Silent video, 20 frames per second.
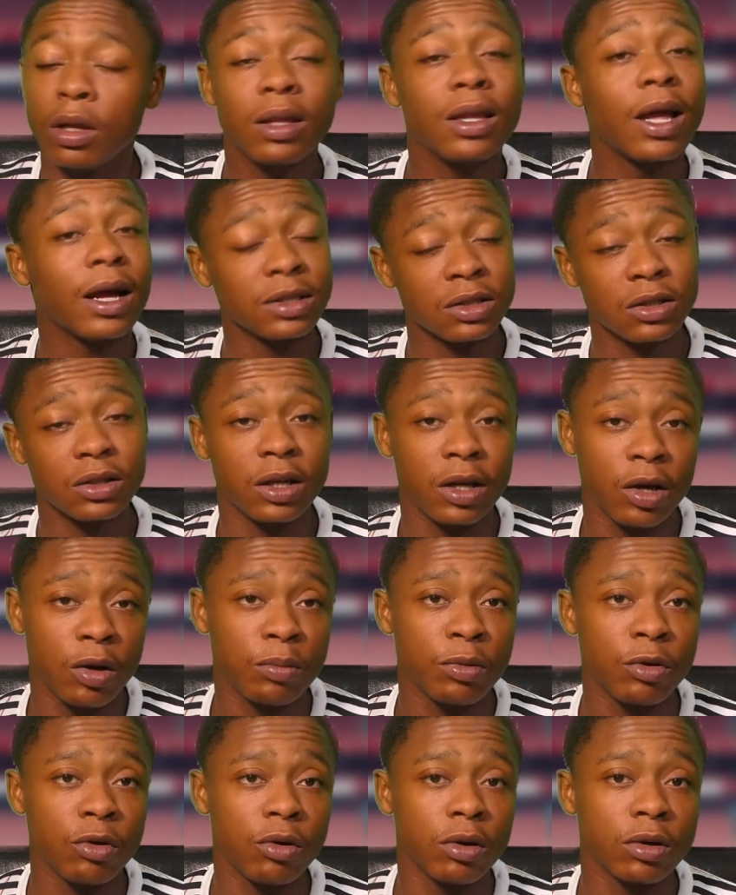That's going to
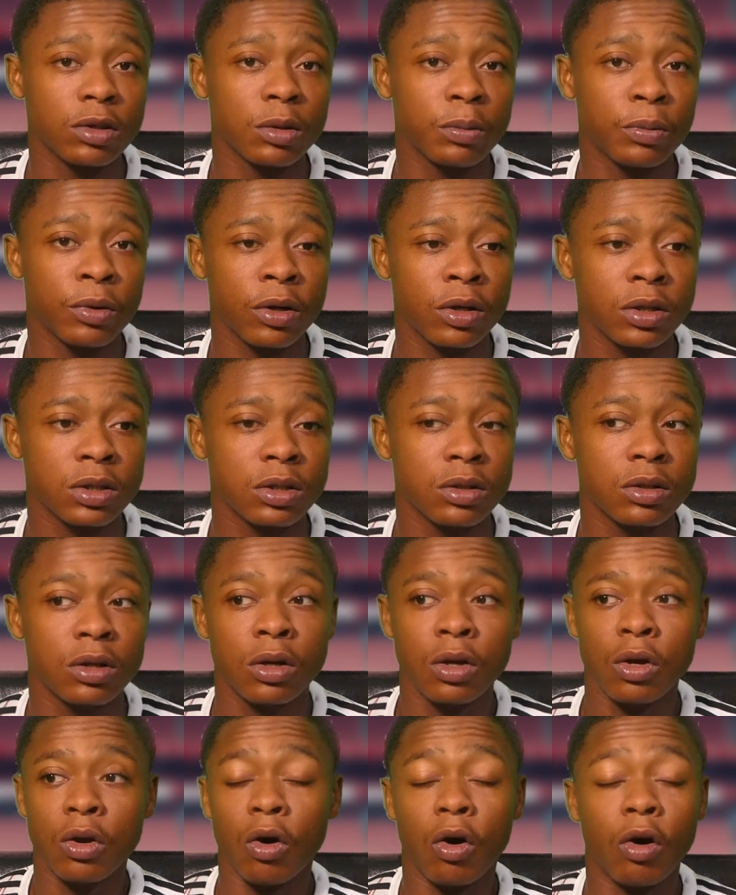help you grow as a person.
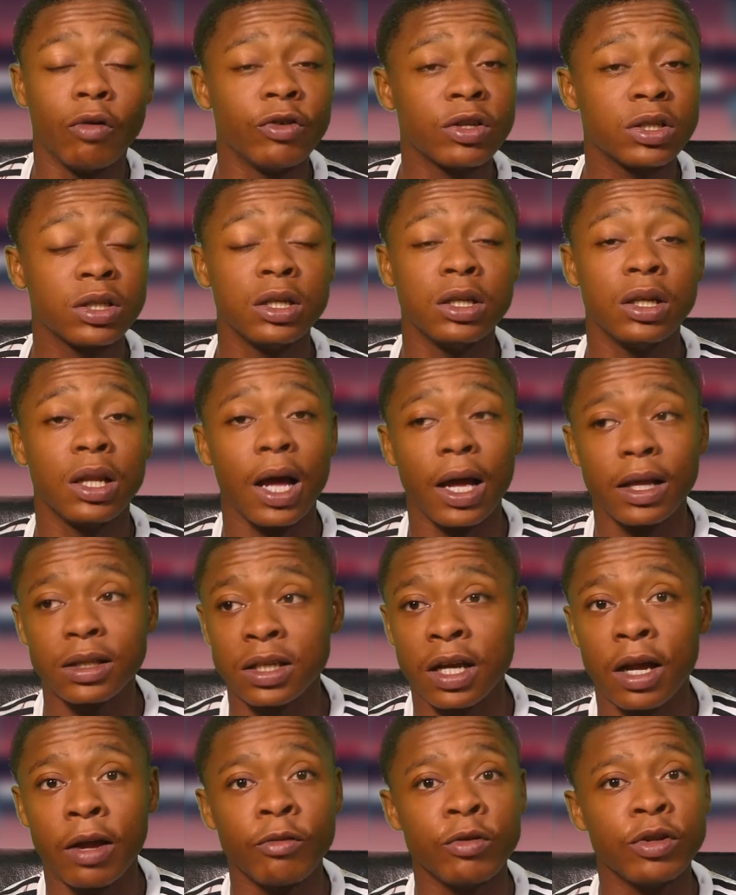Obviously, like
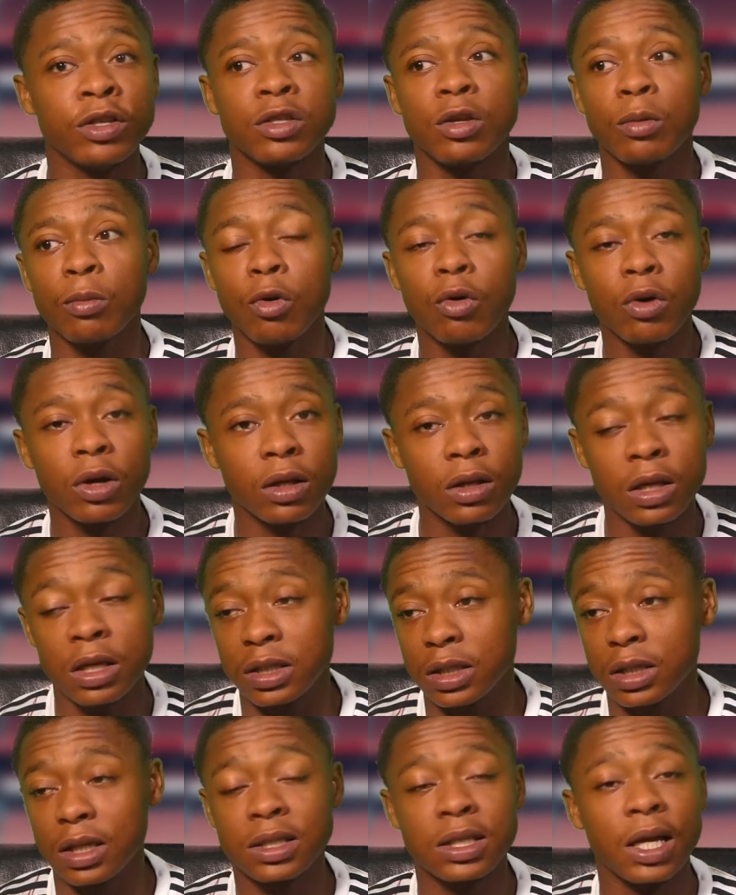Tyrese, the more
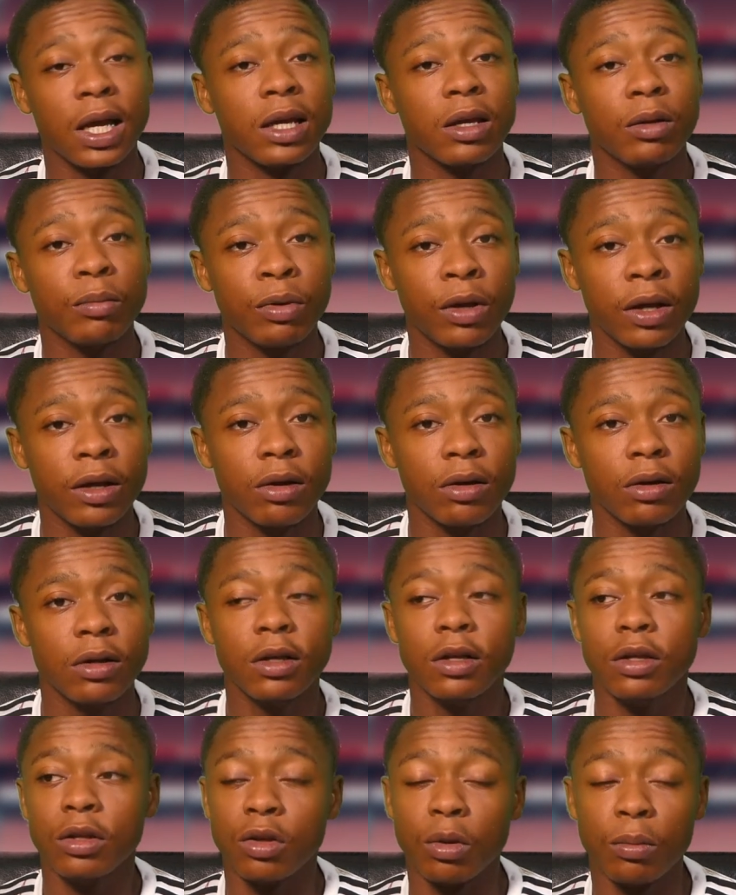he's an attacking player,
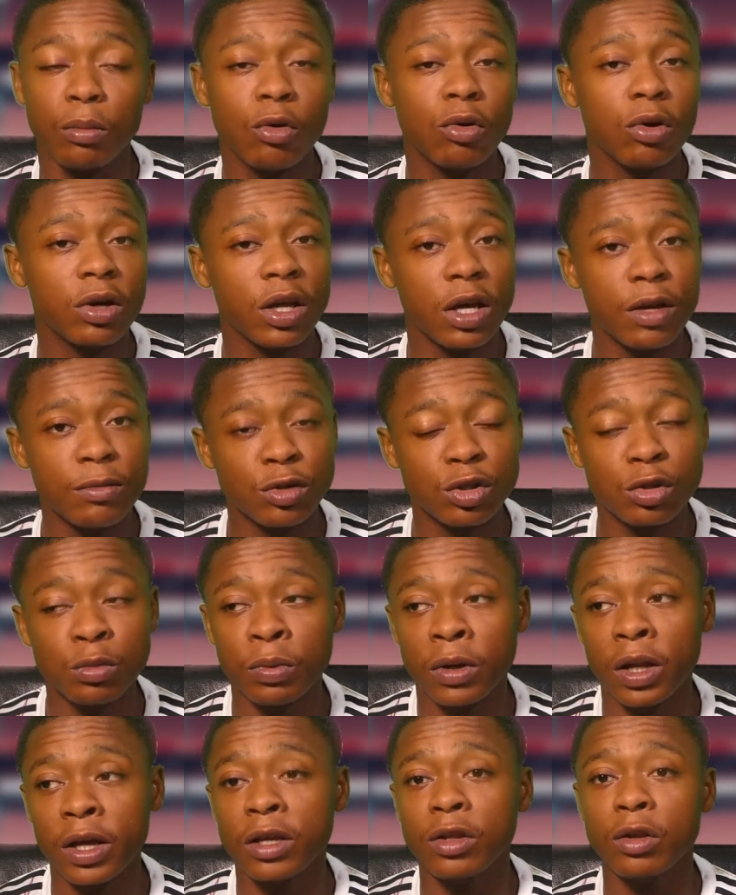the more games you
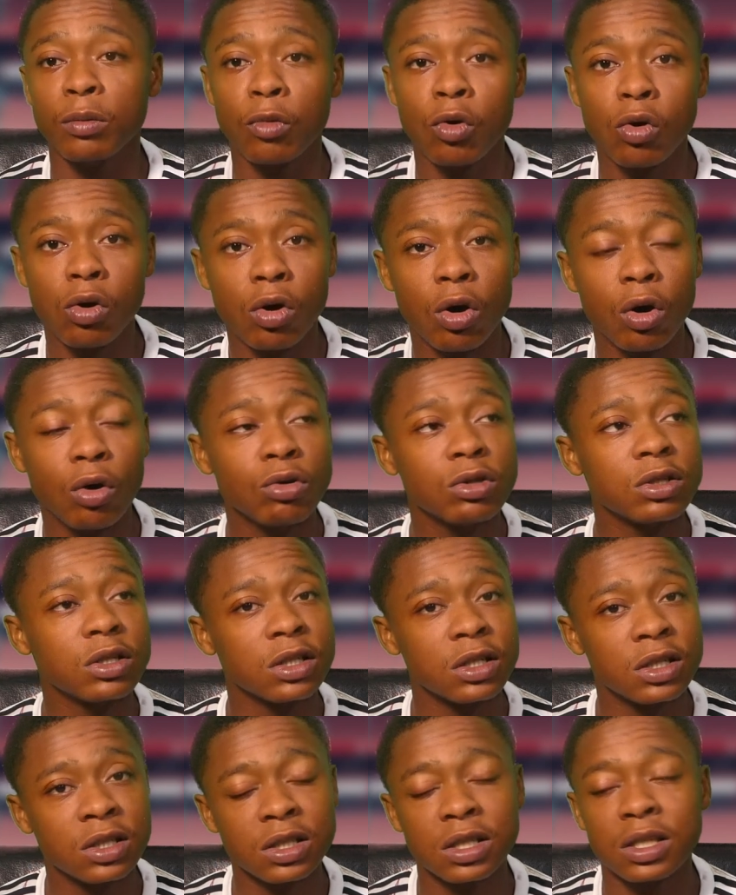play, the more goals
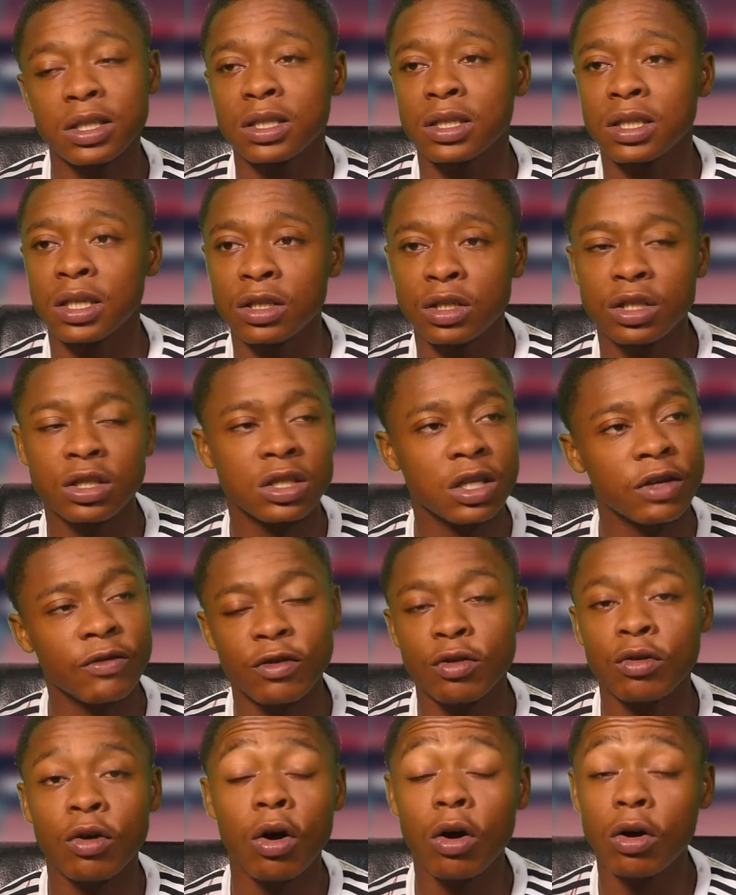and assists, and just
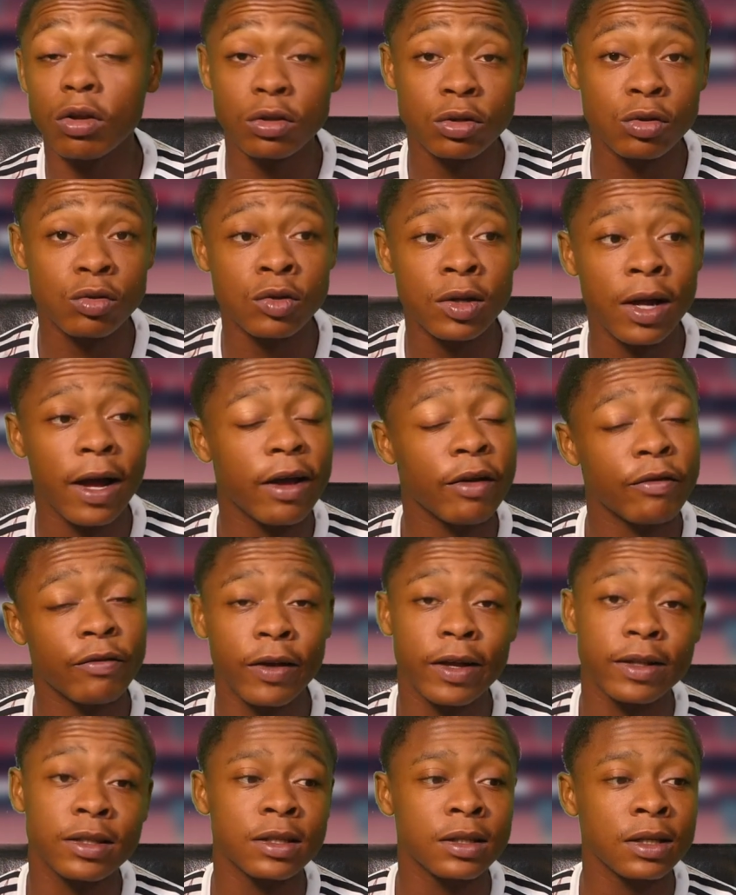if you can't do that
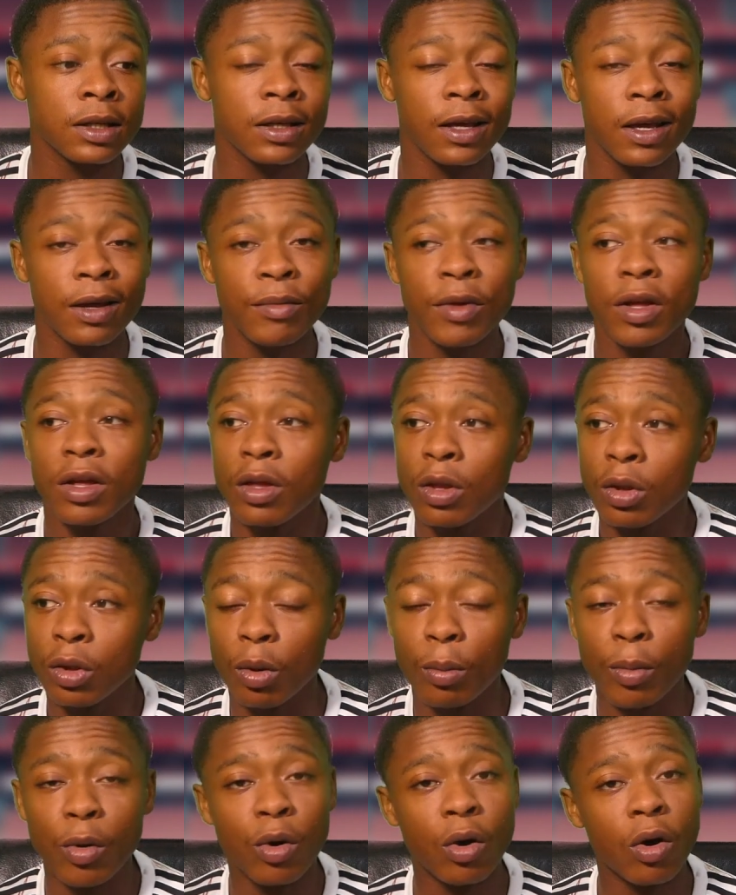affecting the game,
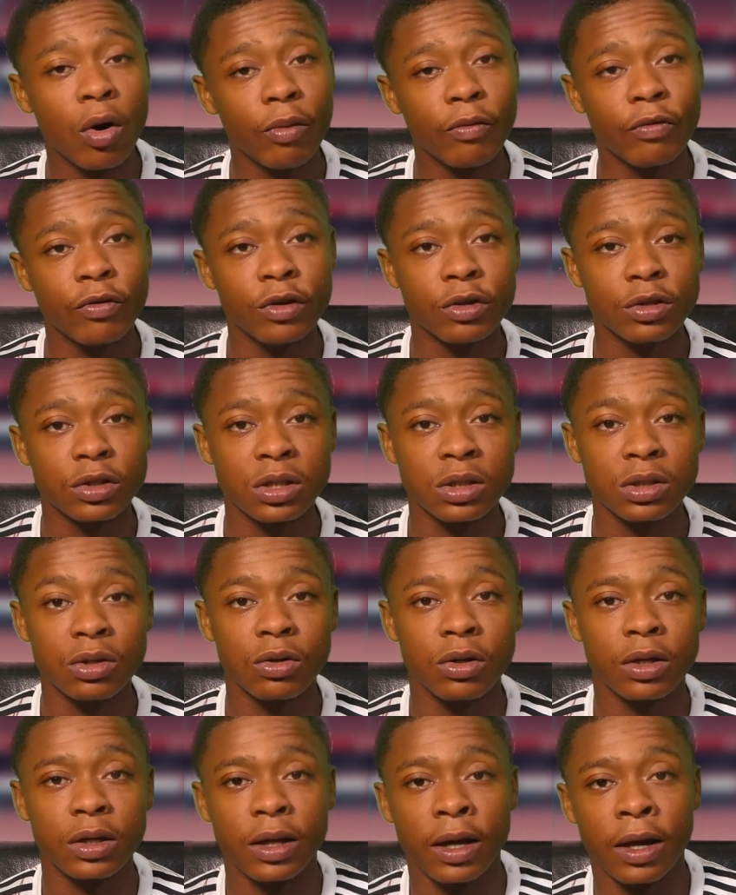the more confidence that
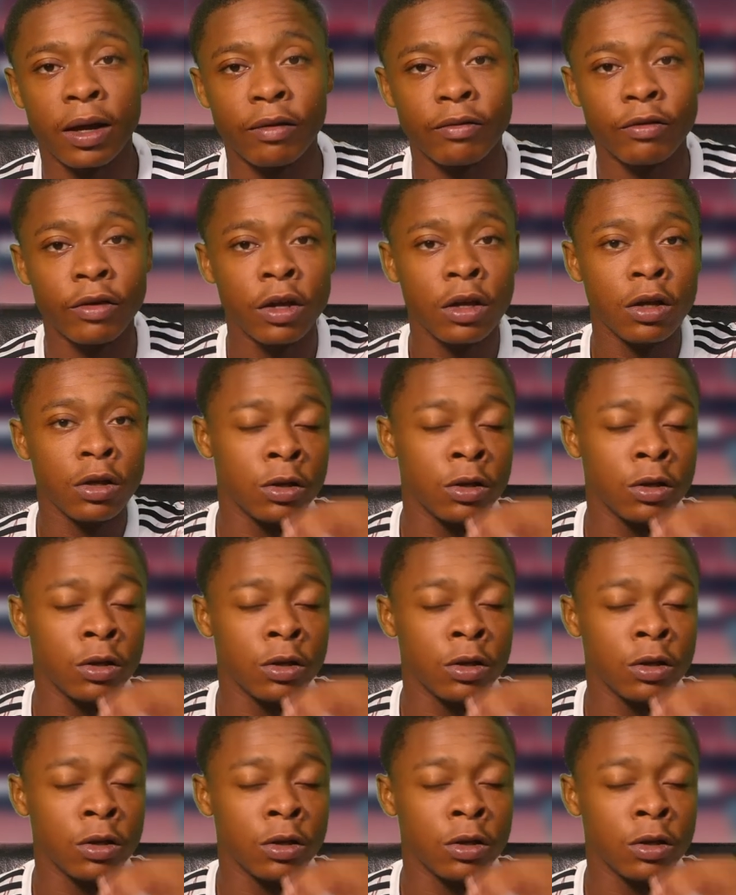you're going to have.